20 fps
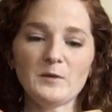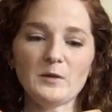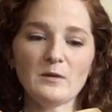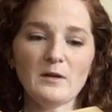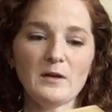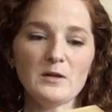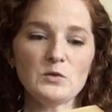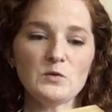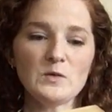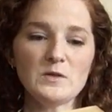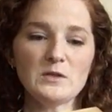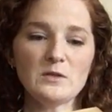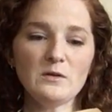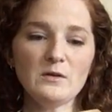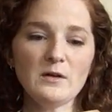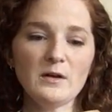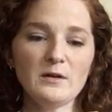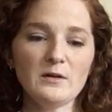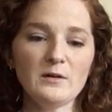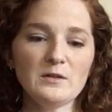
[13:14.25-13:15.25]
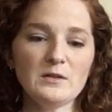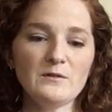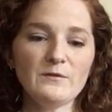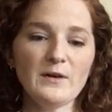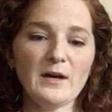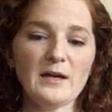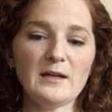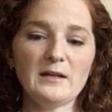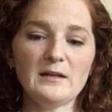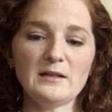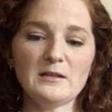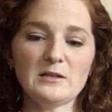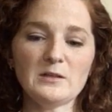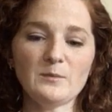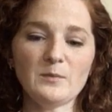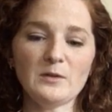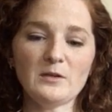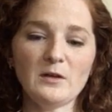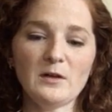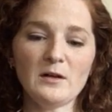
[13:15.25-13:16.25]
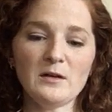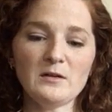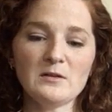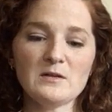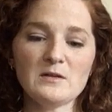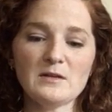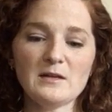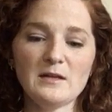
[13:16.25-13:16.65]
The launch was no longer divided into Bernard's